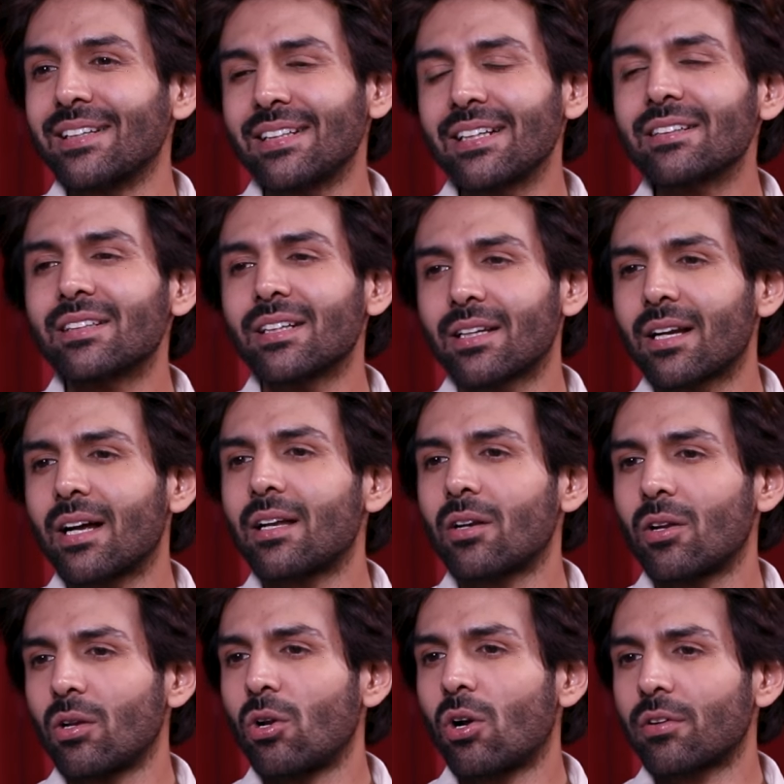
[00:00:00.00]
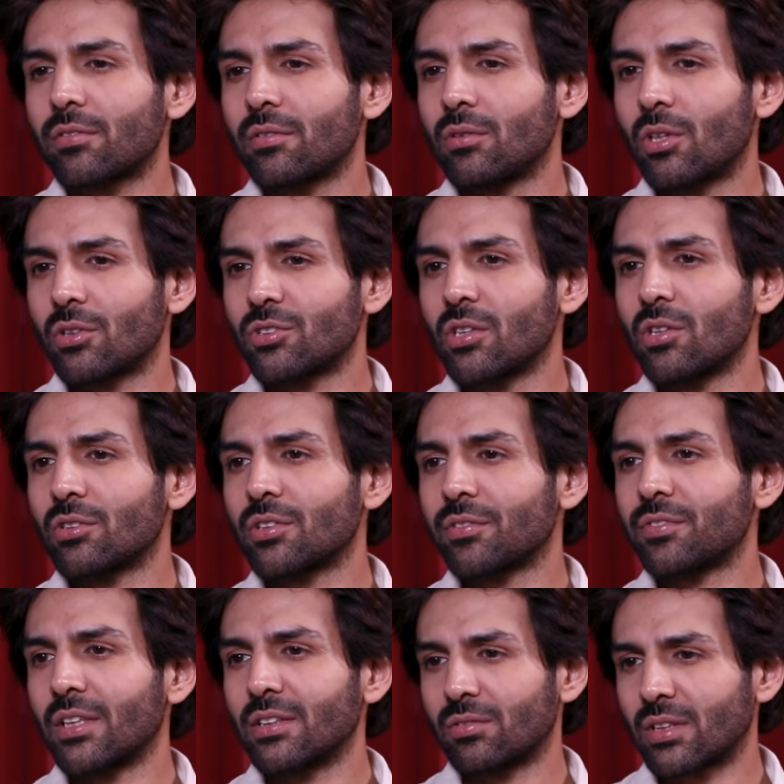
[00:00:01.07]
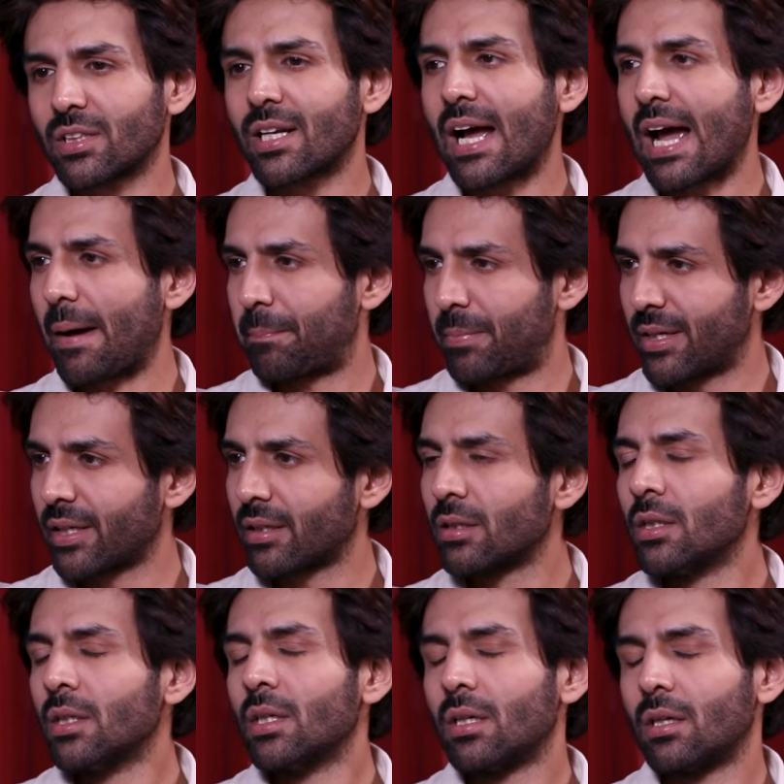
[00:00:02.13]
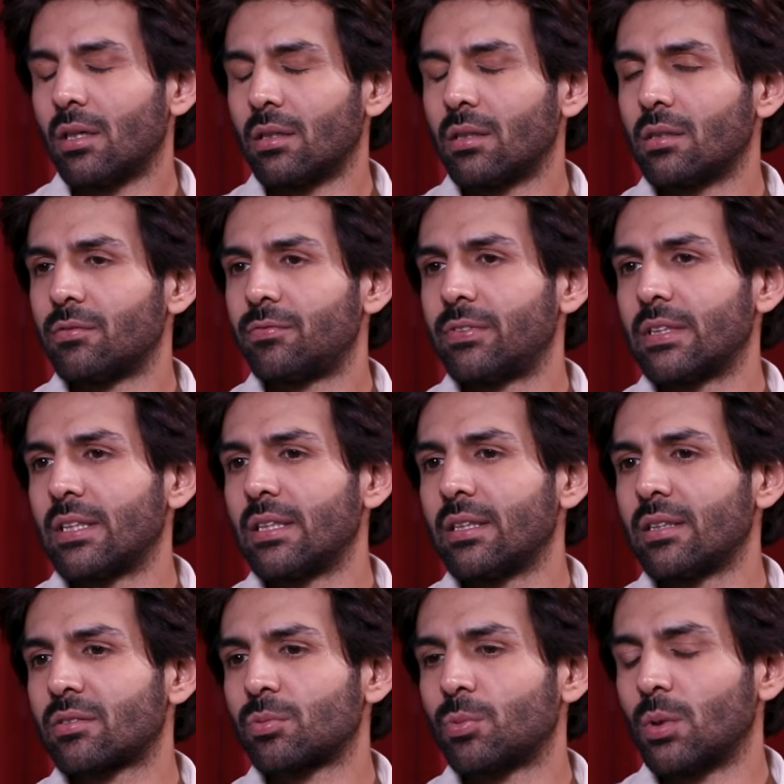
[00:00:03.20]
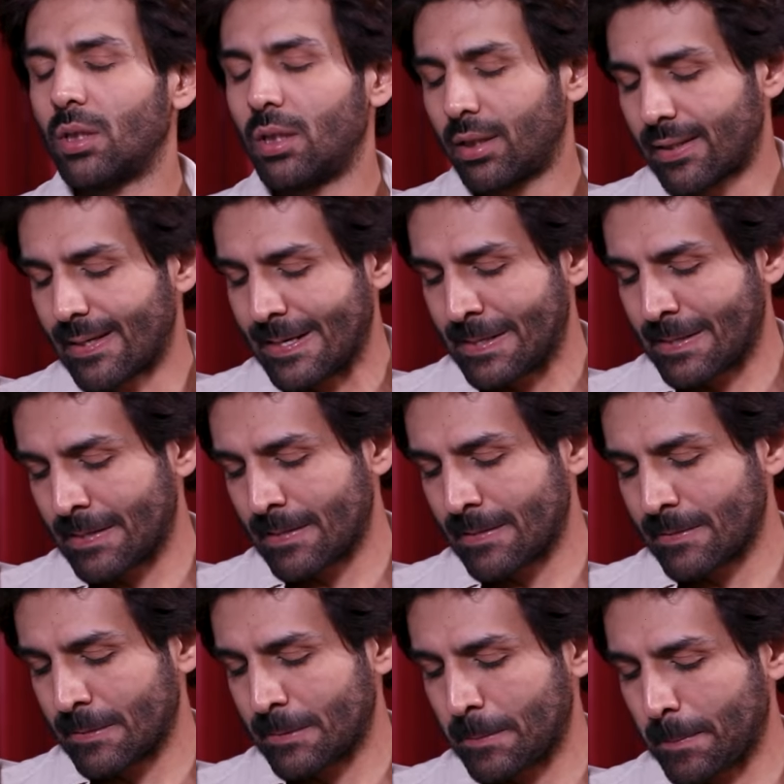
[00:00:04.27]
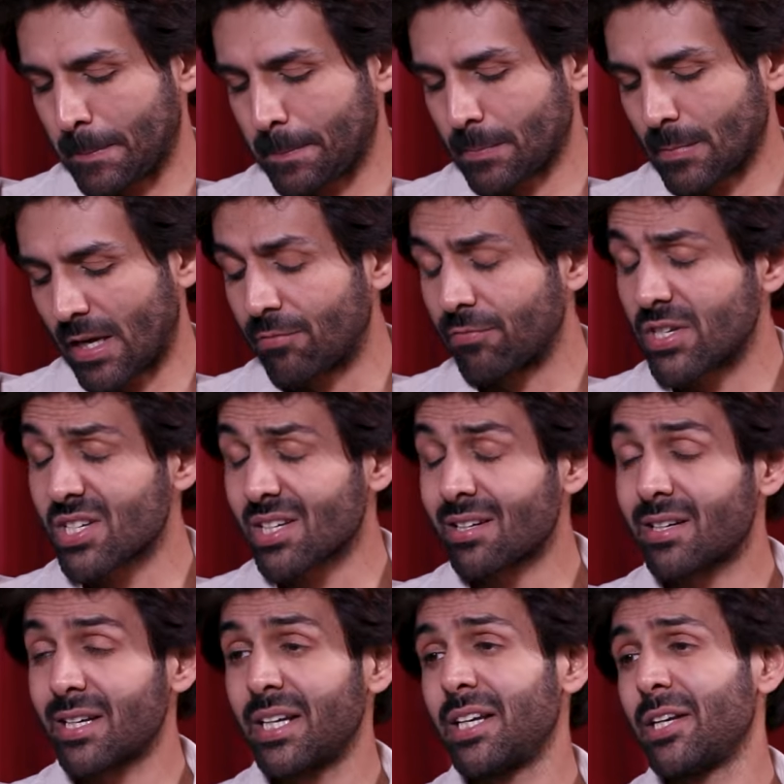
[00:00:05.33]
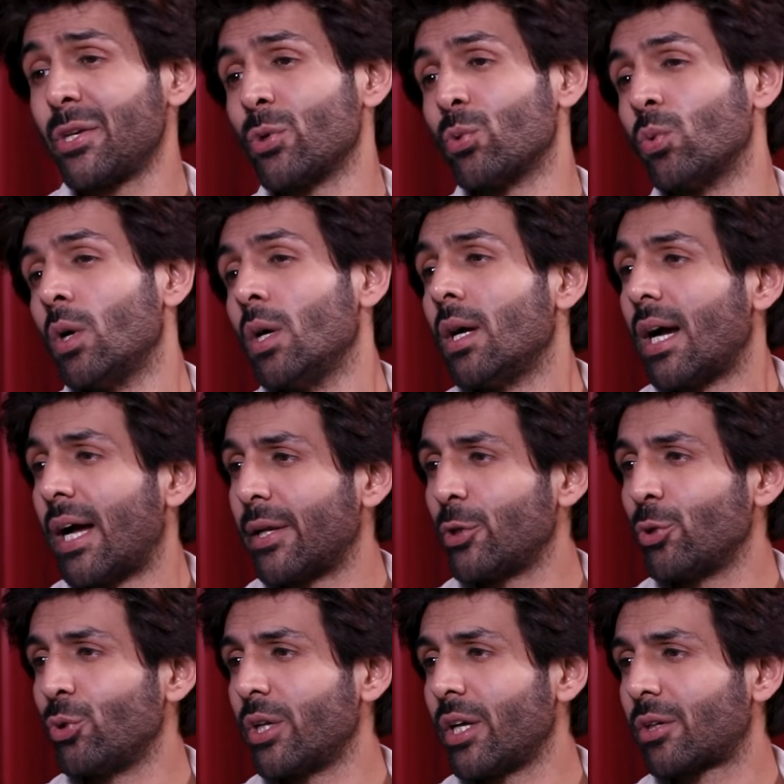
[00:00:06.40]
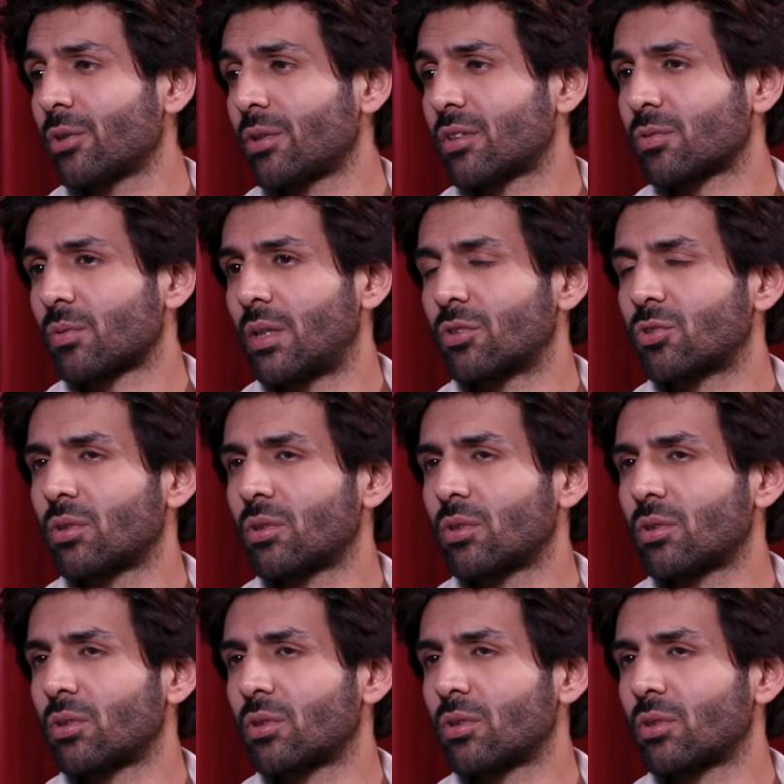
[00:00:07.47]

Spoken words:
I think there are lots and lots of things which are happening within this world, and and which are really new and unique to this world.